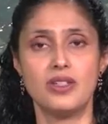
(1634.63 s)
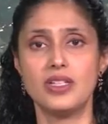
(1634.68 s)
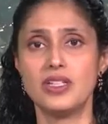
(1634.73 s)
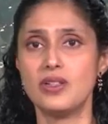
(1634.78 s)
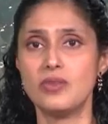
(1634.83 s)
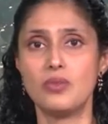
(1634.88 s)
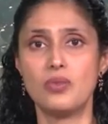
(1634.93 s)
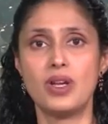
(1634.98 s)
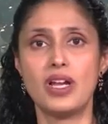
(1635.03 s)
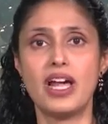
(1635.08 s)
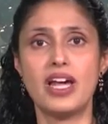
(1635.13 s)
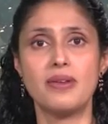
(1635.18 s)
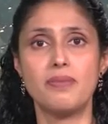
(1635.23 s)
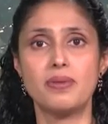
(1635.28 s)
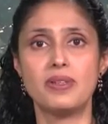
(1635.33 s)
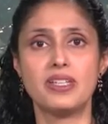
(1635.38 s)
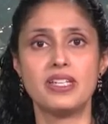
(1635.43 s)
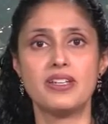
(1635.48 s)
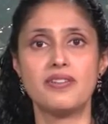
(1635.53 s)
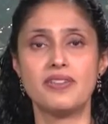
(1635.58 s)
what I
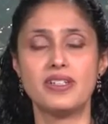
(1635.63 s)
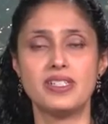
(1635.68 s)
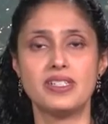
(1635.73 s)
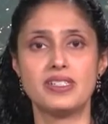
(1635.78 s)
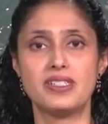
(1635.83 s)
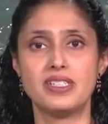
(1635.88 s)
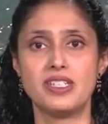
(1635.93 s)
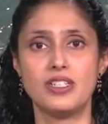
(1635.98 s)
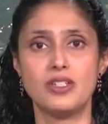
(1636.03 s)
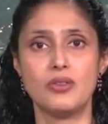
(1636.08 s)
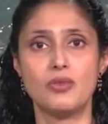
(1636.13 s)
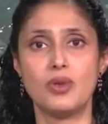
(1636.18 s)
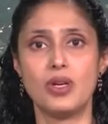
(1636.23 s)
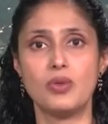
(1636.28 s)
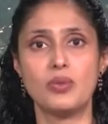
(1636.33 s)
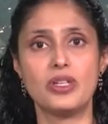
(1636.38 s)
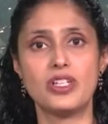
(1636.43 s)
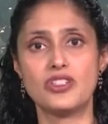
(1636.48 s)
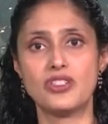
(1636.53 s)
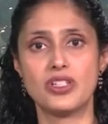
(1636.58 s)
believe is,
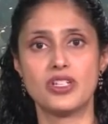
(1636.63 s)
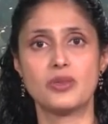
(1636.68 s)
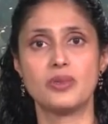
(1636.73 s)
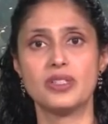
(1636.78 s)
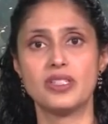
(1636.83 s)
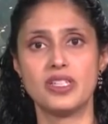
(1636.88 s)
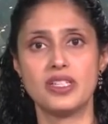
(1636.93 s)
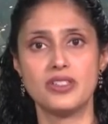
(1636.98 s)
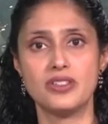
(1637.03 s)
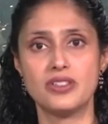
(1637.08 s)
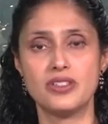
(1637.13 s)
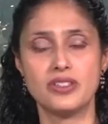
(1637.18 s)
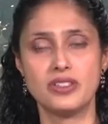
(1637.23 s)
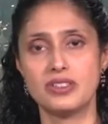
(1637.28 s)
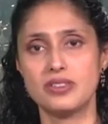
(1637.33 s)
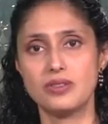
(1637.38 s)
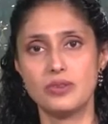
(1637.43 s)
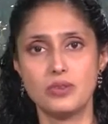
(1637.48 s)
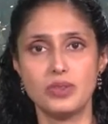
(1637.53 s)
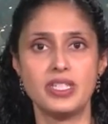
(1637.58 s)
when we share with
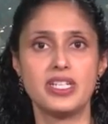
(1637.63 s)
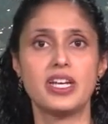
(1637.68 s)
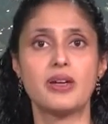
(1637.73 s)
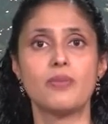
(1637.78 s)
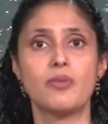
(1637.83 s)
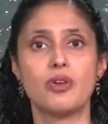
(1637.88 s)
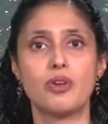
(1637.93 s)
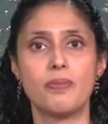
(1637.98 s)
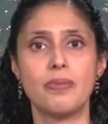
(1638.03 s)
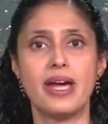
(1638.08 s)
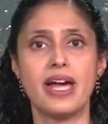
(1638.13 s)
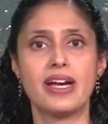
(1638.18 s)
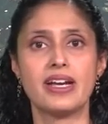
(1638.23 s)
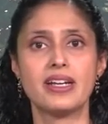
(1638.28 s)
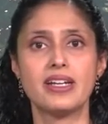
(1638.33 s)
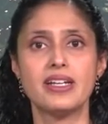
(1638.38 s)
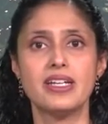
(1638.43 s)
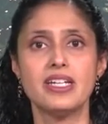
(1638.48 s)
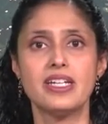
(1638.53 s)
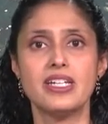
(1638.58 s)
others, we get more
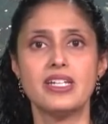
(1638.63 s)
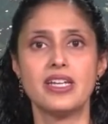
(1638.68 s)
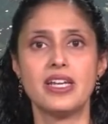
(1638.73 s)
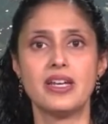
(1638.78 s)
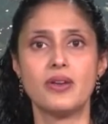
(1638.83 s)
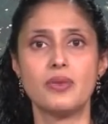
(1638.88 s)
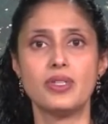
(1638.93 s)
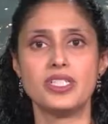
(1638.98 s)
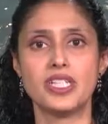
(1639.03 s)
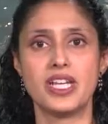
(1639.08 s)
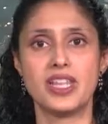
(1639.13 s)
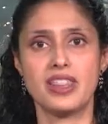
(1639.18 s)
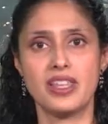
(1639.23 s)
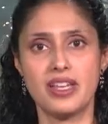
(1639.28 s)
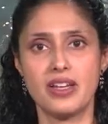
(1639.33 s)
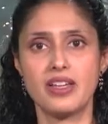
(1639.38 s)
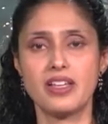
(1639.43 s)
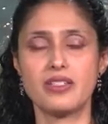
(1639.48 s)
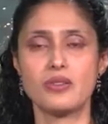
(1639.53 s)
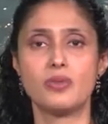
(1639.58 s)
back, and which I
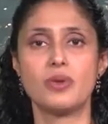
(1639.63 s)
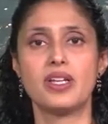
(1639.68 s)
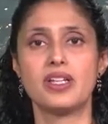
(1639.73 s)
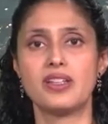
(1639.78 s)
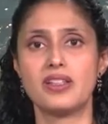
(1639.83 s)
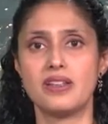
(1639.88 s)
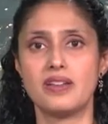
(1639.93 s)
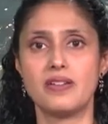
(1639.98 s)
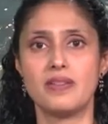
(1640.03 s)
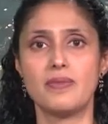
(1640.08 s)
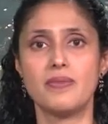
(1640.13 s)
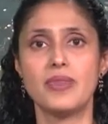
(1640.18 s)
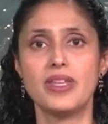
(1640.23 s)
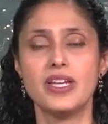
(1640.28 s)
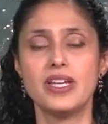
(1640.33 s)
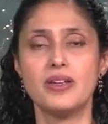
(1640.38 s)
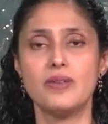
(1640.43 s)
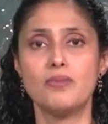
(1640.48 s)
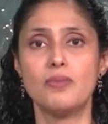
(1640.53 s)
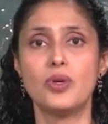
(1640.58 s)
think is what the
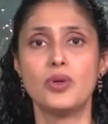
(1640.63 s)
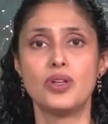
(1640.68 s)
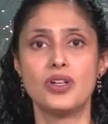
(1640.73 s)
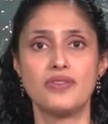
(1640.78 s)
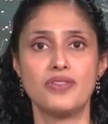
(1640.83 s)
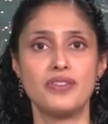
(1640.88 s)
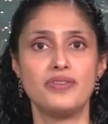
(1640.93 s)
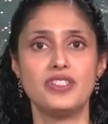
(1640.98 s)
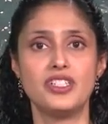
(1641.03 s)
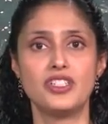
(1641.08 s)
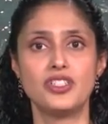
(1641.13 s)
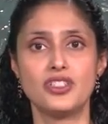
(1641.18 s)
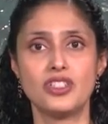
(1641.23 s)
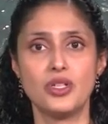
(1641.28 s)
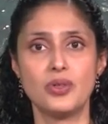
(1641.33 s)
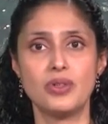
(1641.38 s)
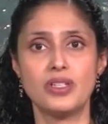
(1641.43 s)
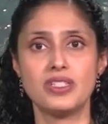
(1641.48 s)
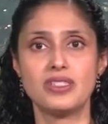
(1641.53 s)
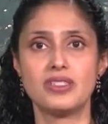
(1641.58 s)
motive of this
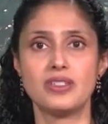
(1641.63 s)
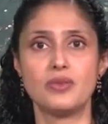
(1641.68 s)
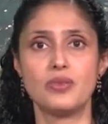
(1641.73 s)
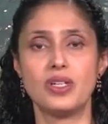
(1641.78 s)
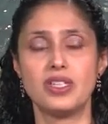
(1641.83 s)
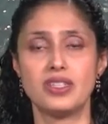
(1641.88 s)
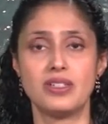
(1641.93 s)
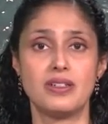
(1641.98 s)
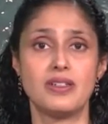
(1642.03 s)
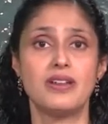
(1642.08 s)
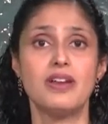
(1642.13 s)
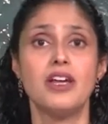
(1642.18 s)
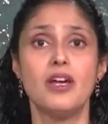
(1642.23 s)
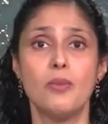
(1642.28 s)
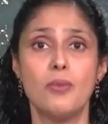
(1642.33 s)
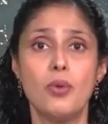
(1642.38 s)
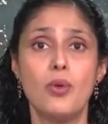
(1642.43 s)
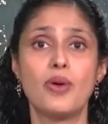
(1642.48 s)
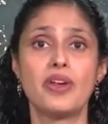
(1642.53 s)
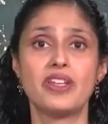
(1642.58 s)
show is, and what the
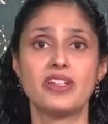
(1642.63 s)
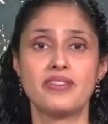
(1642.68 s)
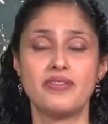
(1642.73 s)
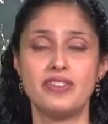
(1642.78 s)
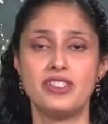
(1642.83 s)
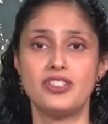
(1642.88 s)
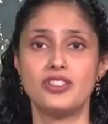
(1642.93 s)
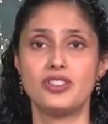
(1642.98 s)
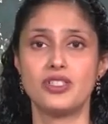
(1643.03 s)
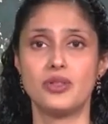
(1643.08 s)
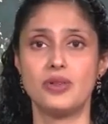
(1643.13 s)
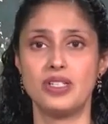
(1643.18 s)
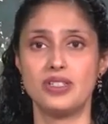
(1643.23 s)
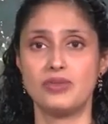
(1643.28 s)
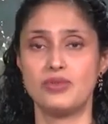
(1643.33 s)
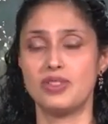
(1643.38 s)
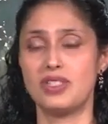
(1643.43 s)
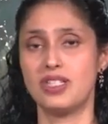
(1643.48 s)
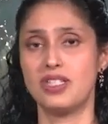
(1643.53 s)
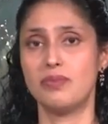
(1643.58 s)
point of this show
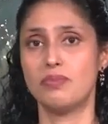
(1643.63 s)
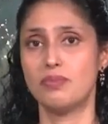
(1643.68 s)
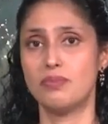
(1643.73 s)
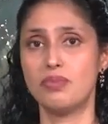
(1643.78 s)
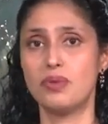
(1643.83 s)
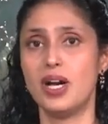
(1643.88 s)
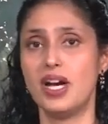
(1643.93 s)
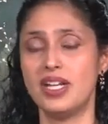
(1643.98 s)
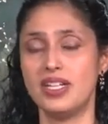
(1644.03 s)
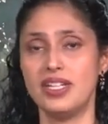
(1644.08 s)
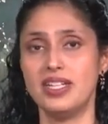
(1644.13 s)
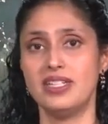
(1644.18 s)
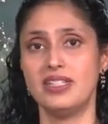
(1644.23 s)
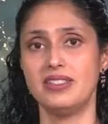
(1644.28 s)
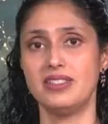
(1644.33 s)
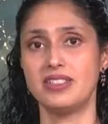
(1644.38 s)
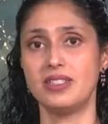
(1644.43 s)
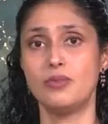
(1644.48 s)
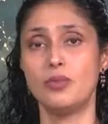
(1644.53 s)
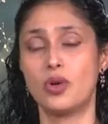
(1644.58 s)
has really brought
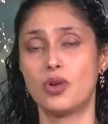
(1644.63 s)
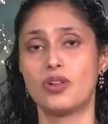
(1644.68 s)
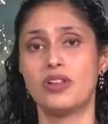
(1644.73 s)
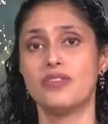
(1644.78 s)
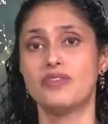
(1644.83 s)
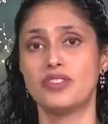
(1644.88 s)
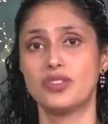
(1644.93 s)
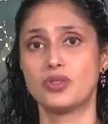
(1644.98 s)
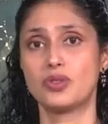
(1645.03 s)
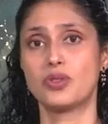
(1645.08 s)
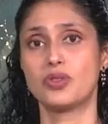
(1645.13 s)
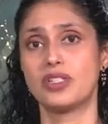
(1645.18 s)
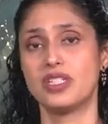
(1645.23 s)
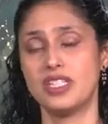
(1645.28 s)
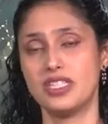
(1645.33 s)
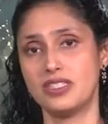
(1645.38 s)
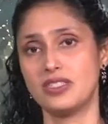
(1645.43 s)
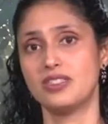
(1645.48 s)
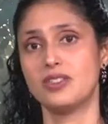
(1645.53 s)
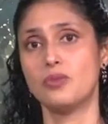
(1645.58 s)
is, the moral of the story
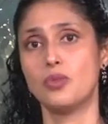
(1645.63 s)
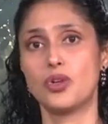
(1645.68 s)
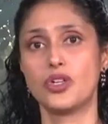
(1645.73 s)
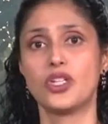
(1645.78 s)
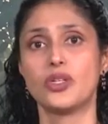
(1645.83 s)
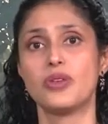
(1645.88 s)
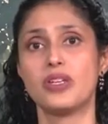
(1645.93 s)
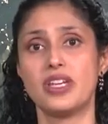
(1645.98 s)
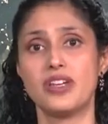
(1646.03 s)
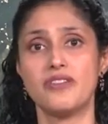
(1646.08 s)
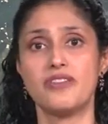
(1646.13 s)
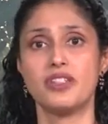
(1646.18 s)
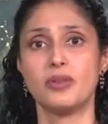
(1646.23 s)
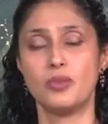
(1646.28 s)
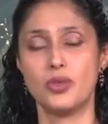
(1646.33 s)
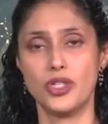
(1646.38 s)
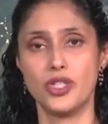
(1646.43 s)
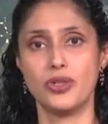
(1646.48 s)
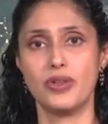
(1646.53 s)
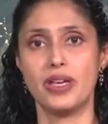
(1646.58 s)
is, the more you give, the
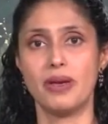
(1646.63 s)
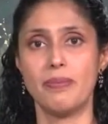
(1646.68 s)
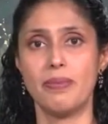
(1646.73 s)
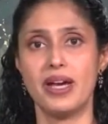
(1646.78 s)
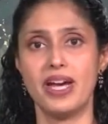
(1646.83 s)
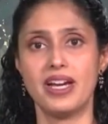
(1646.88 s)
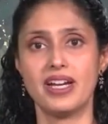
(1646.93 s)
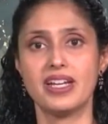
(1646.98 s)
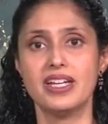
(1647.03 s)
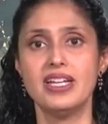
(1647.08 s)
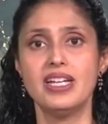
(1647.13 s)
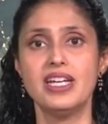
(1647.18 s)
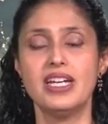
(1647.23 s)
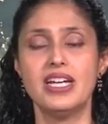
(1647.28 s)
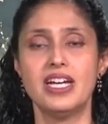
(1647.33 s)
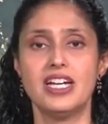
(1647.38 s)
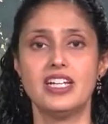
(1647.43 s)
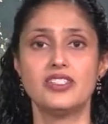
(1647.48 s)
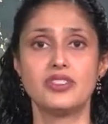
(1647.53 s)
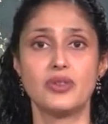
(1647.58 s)
more you get back.
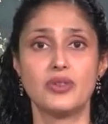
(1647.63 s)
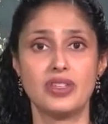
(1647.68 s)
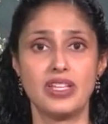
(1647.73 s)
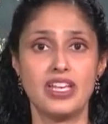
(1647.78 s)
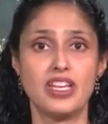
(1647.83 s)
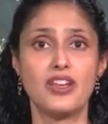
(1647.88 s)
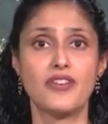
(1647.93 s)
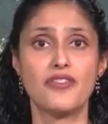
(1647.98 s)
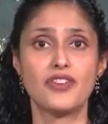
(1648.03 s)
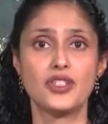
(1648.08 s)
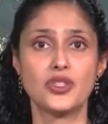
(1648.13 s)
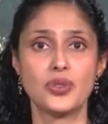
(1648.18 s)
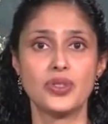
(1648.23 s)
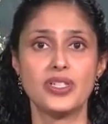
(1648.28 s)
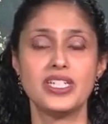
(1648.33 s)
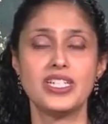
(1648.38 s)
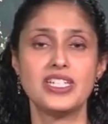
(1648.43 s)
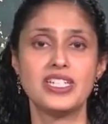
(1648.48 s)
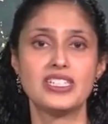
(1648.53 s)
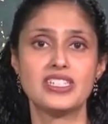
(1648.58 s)
So thank you for
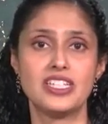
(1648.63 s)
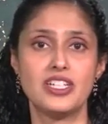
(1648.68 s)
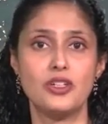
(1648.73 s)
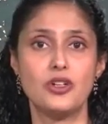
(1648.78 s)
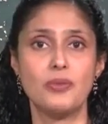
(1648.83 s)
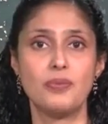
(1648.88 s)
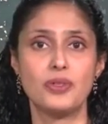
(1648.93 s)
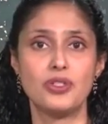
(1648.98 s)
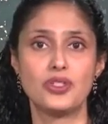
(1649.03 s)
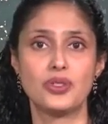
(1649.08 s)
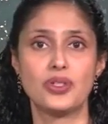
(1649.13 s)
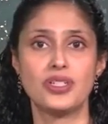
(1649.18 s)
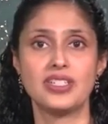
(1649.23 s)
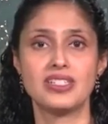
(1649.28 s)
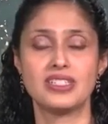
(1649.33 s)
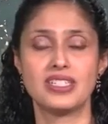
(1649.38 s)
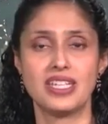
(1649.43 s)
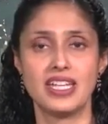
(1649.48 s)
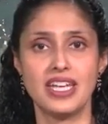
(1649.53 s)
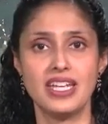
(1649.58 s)
joining us, and I hope you join
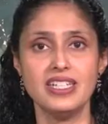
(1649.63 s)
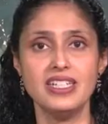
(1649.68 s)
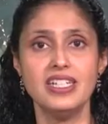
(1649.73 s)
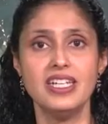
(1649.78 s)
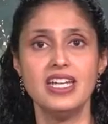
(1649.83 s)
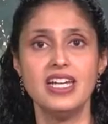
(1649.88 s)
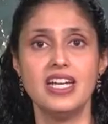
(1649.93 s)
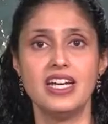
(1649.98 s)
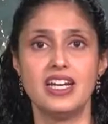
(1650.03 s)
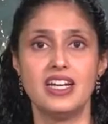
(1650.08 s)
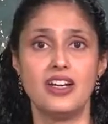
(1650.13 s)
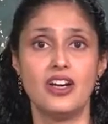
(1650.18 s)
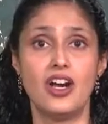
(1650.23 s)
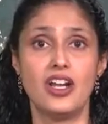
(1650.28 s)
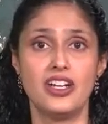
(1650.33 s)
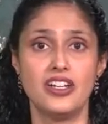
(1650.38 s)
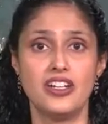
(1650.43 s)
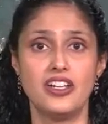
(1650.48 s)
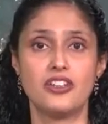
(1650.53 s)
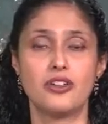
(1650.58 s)
us again
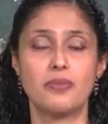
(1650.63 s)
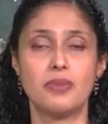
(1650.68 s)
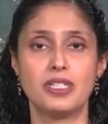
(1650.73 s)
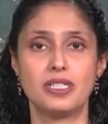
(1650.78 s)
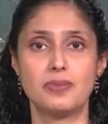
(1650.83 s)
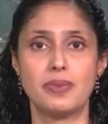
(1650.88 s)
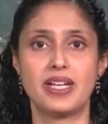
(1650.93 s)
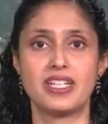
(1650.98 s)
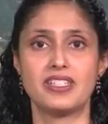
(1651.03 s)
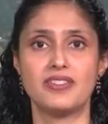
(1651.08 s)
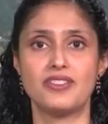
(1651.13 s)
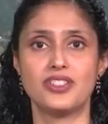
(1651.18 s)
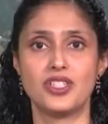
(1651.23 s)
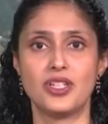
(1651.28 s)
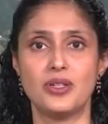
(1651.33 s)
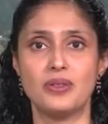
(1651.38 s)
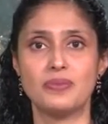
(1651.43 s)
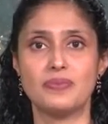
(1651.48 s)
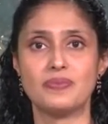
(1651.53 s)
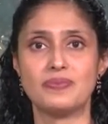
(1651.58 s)
on another Perspective show.